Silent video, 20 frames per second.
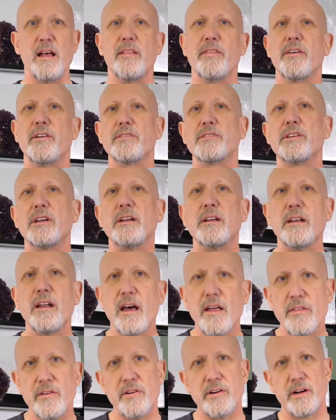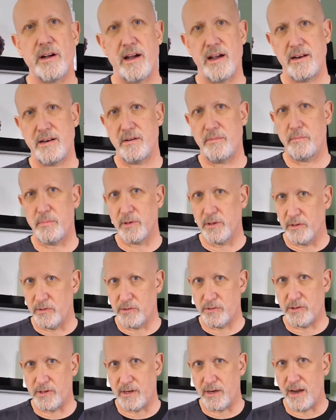There's another kind of
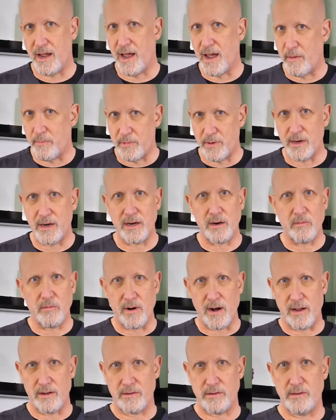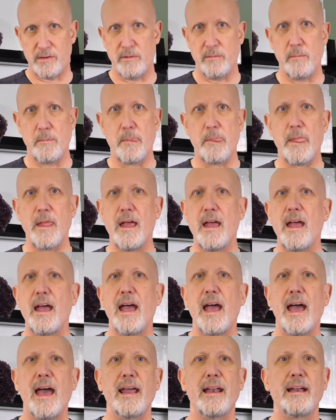pollution happening around you
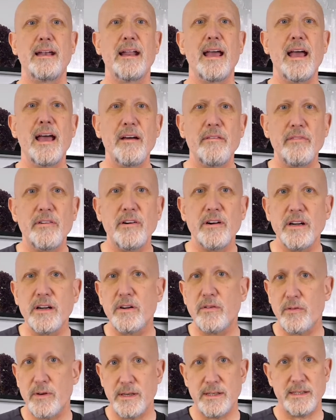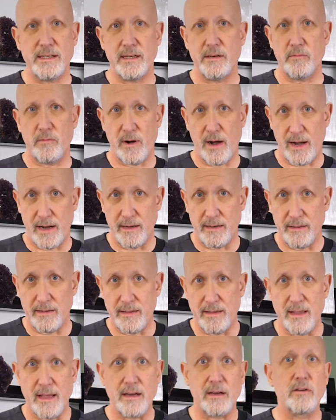at an ever-increasing rate
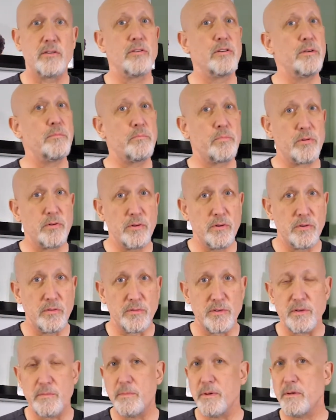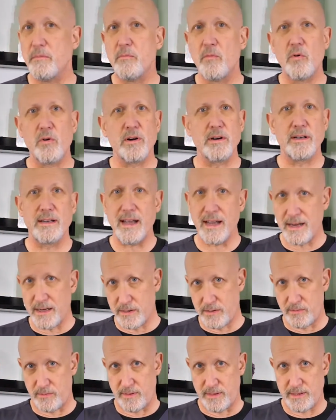that could prove to be more
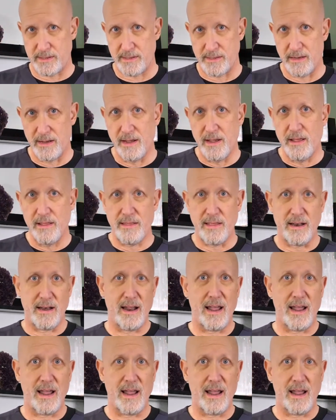dangerous than